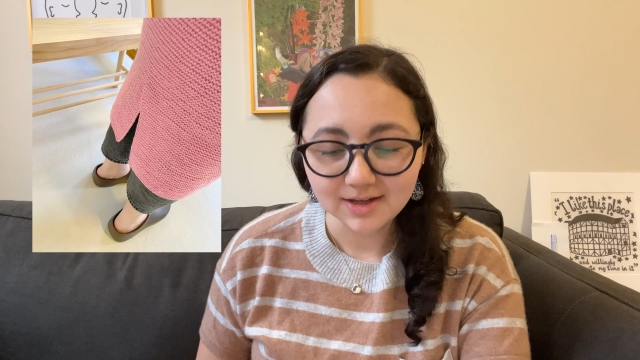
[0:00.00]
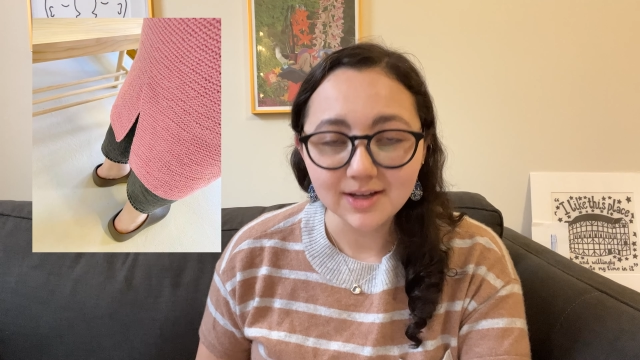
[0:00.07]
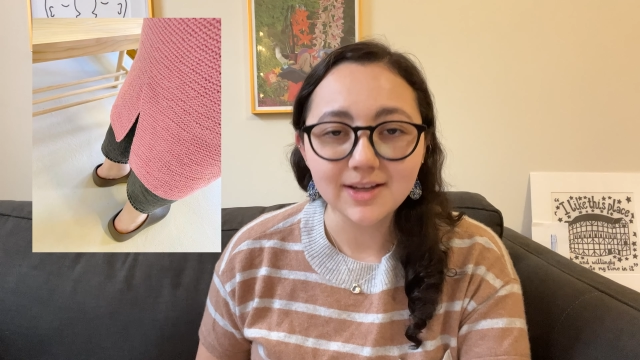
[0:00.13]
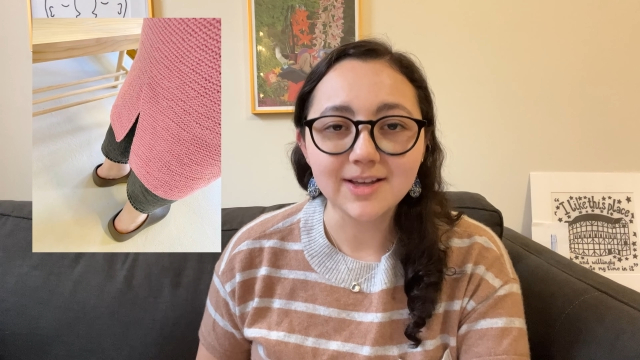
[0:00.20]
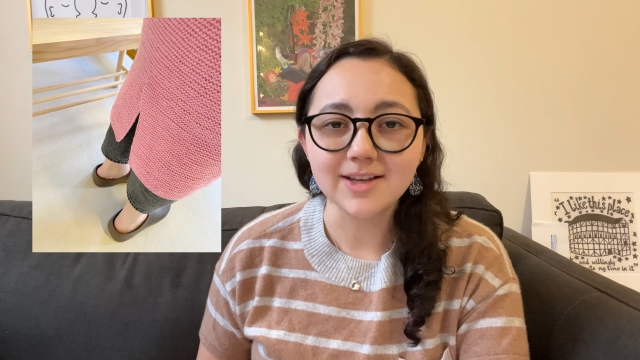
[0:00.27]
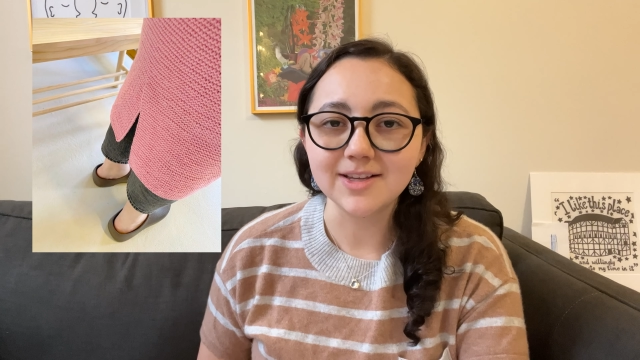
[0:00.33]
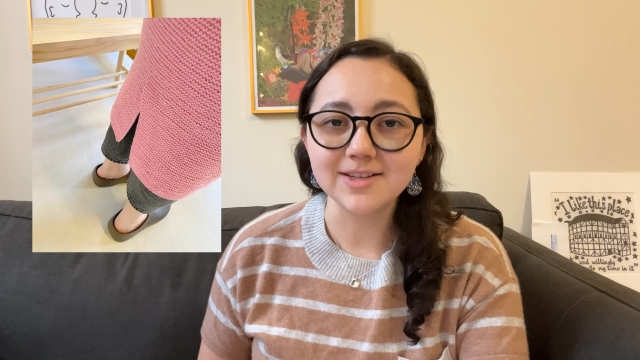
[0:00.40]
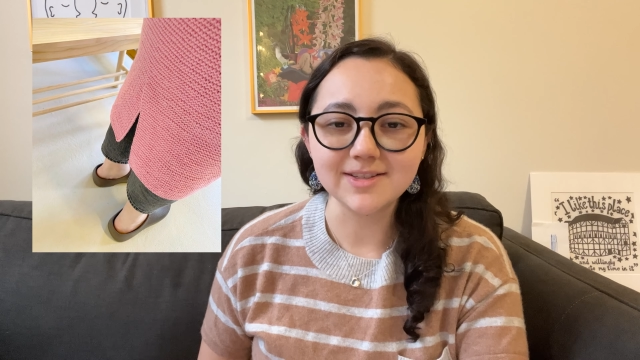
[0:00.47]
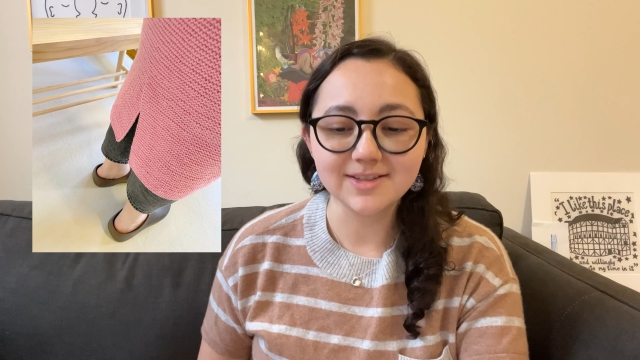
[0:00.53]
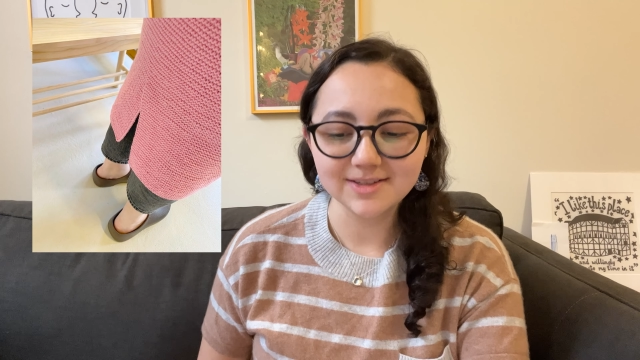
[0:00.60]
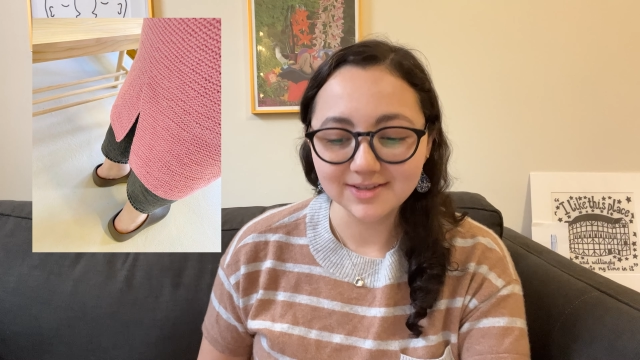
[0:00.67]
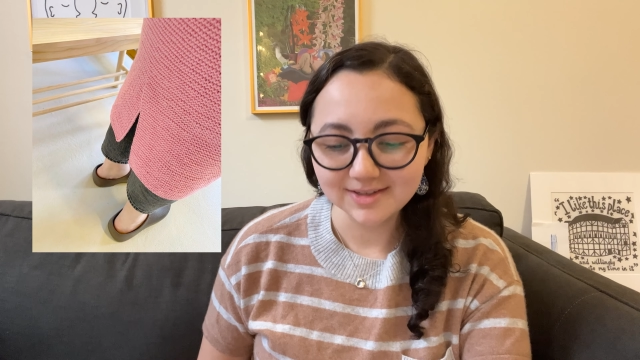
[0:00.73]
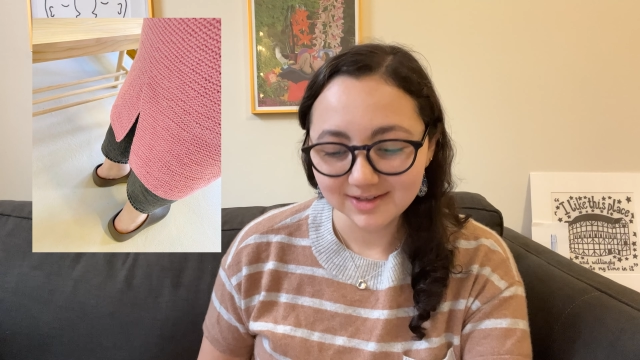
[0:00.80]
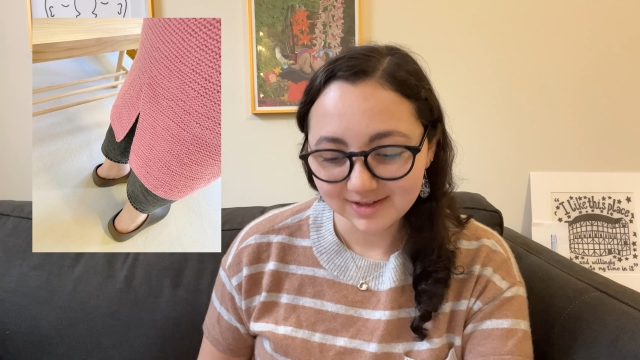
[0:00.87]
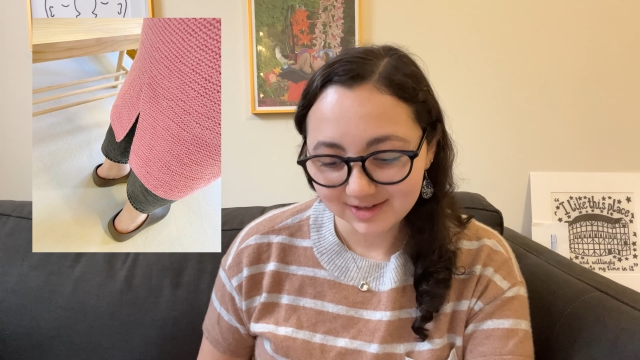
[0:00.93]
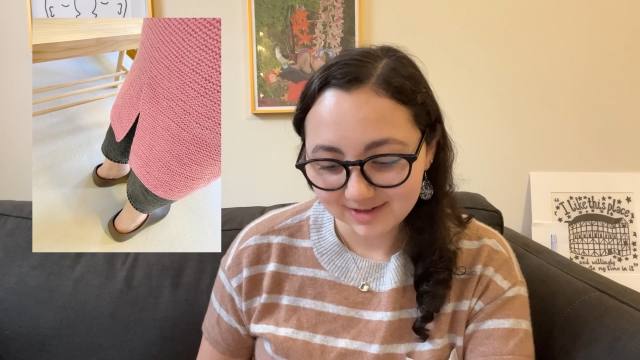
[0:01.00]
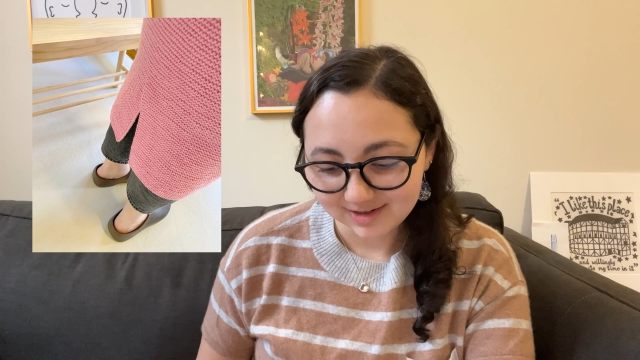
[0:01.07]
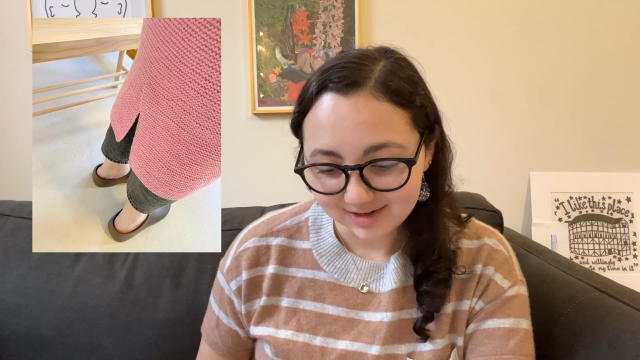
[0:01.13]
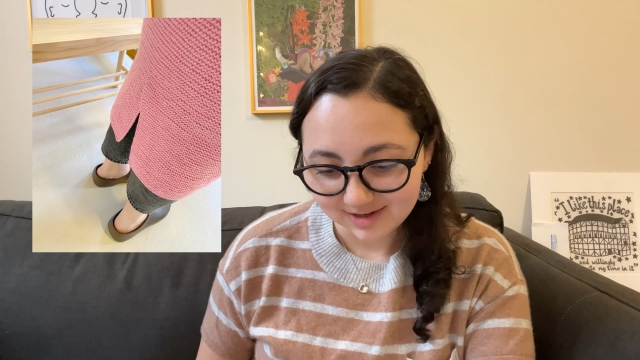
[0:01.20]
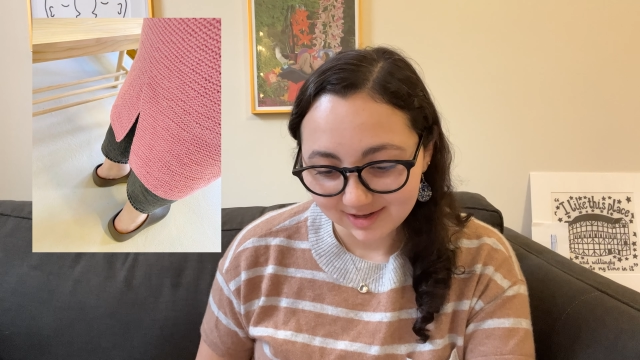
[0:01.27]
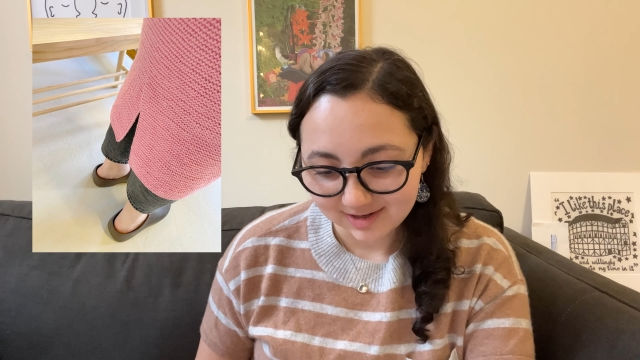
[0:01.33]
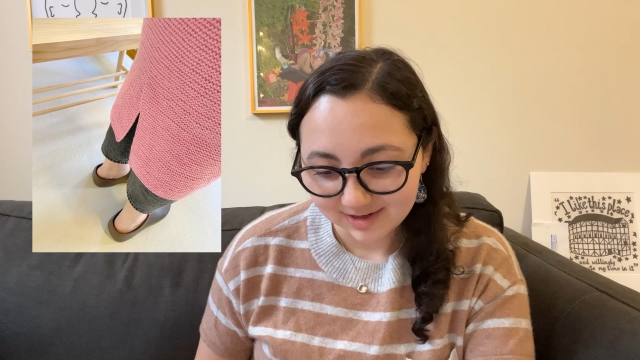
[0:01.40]
because
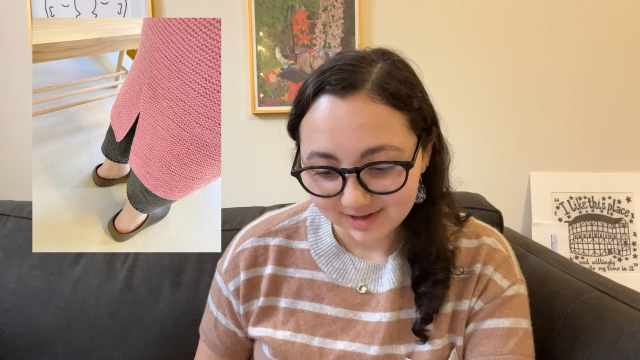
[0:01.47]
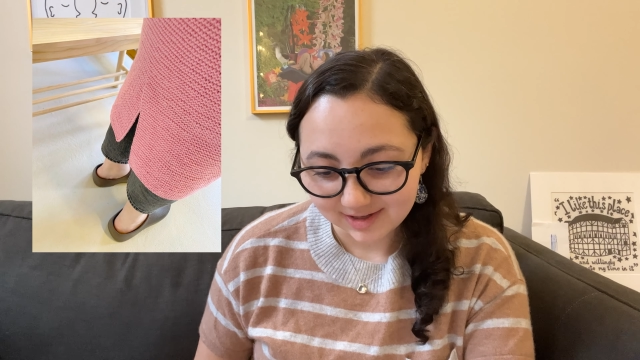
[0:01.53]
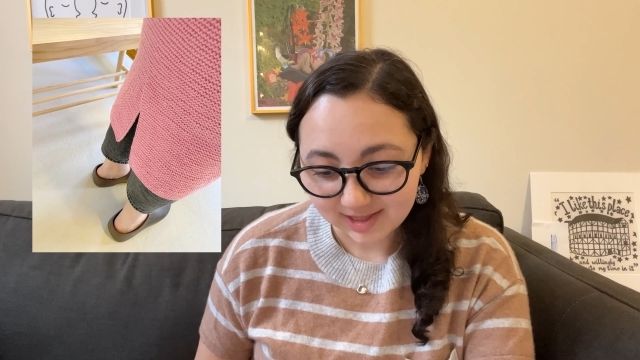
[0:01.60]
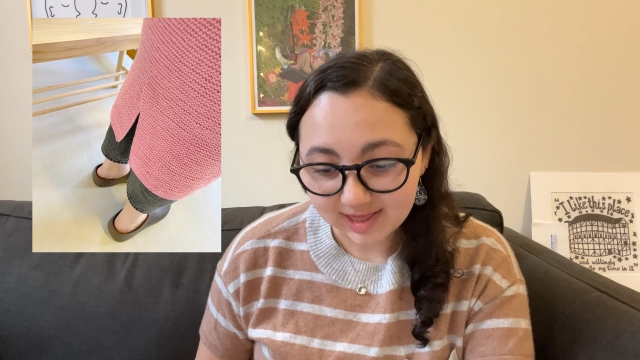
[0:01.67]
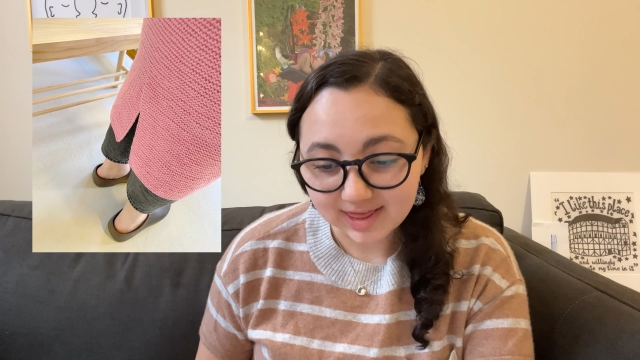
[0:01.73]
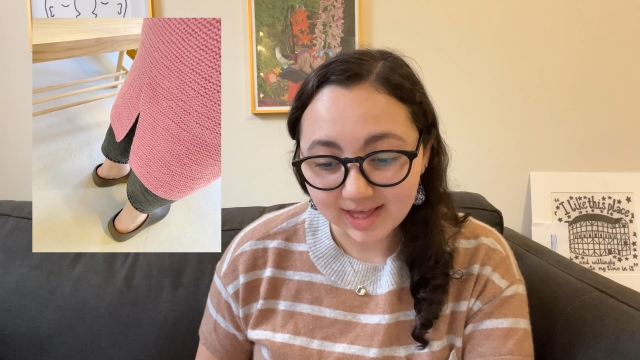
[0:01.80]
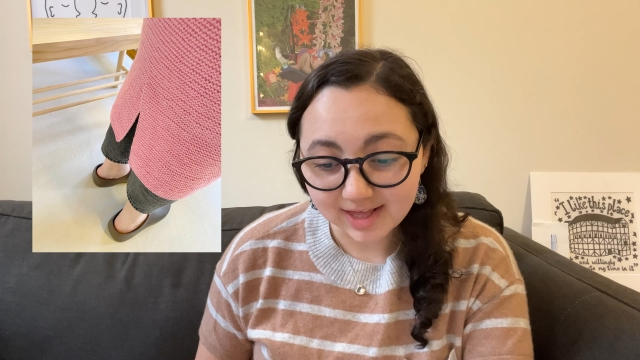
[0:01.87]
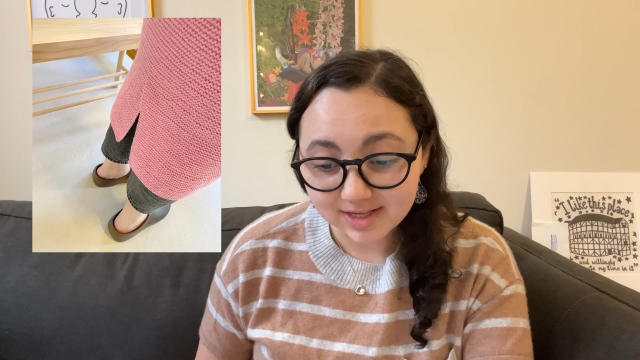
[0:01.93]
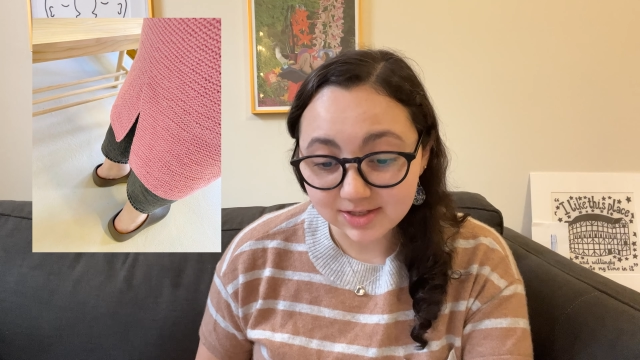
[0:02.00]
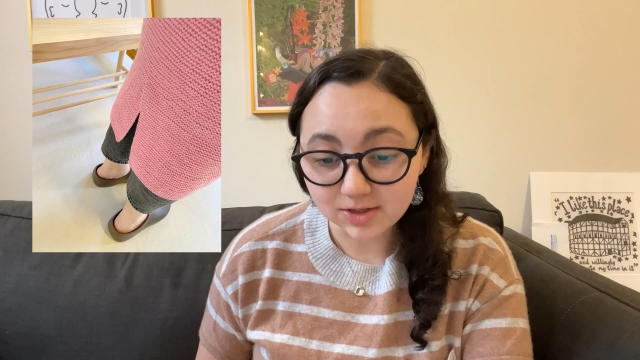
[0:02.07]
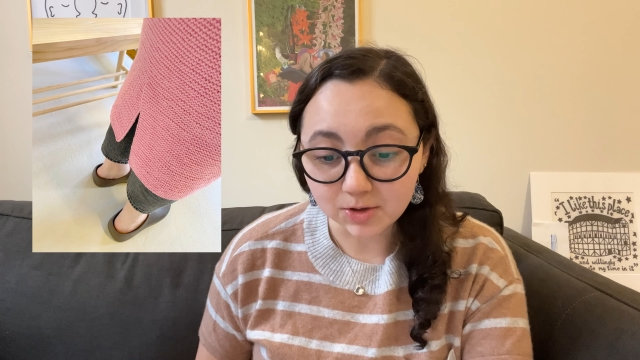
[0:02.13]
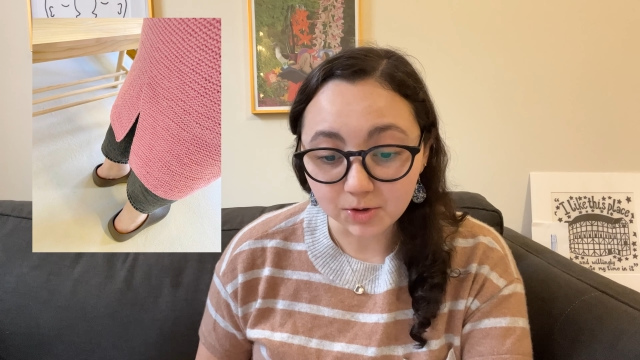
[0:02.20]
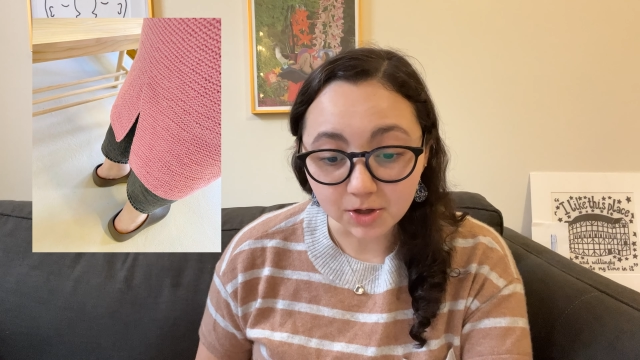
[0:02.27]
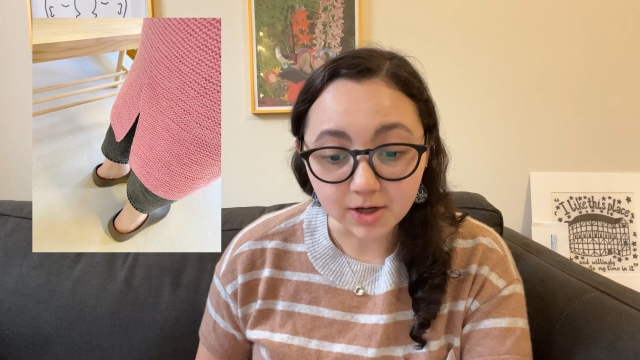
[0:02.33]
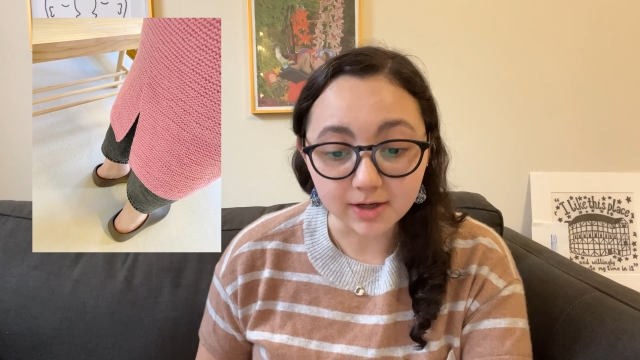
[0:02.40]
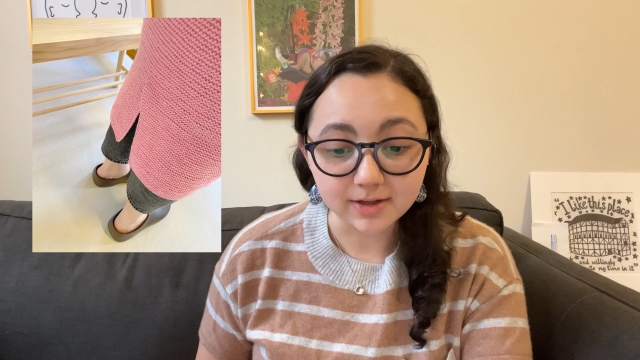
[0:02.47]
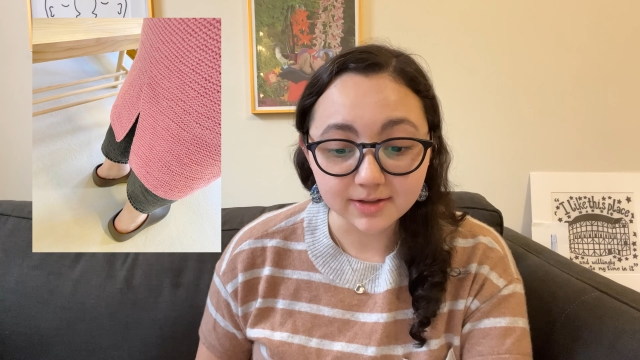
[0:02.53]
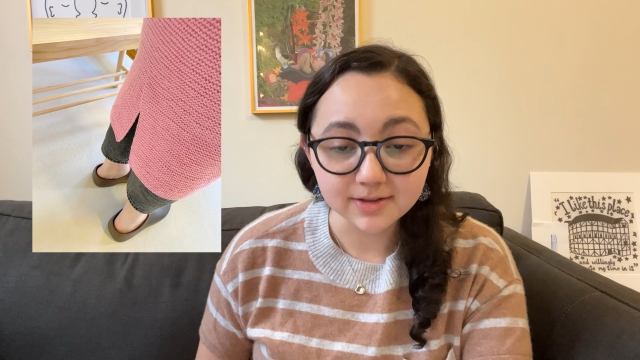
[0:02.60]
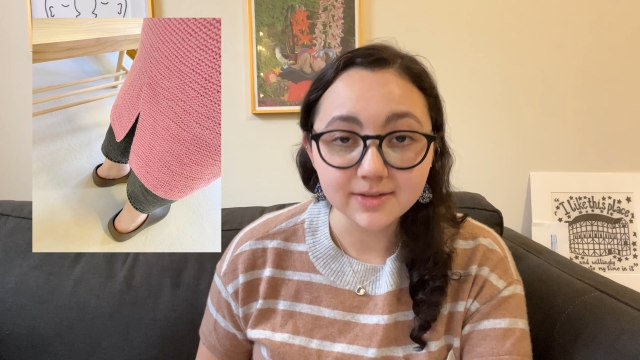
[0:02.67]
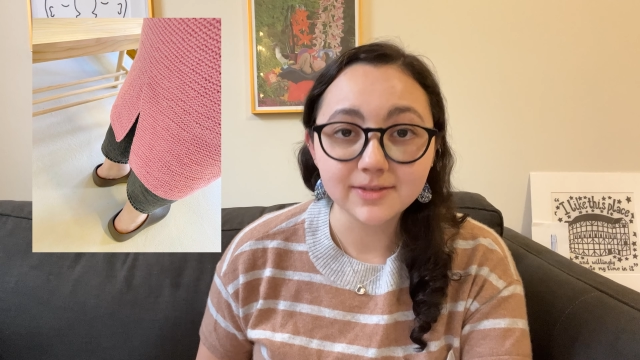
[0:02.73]
that is a look.